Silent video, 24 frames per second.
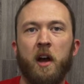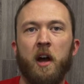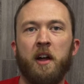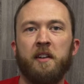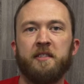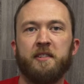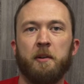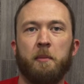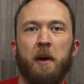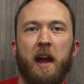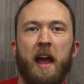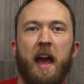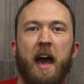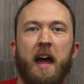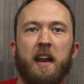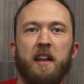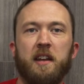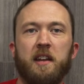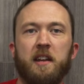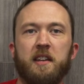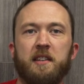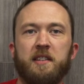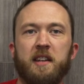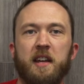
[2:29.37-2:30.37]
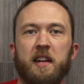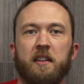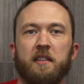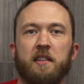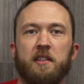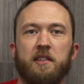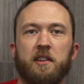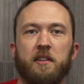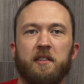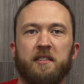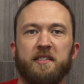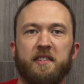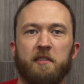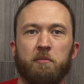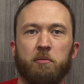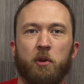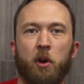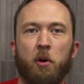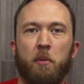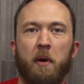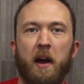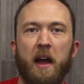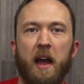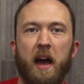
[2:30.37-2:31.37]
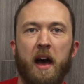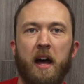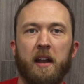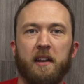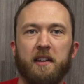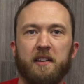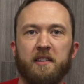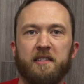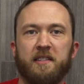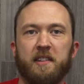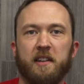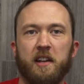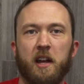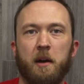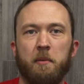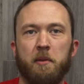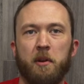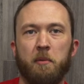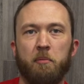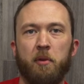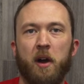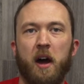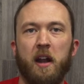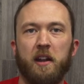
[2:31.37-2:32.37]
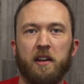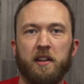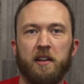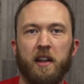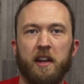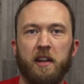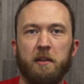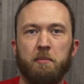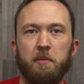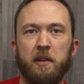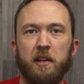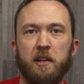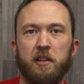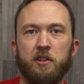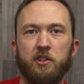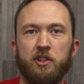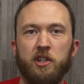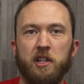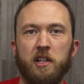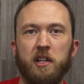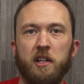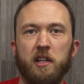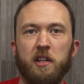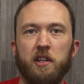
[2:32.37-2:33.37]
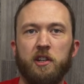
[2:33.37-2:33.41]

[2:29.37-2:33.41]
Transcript: So by adding a daily dose of probiotics that come in a product like B&G,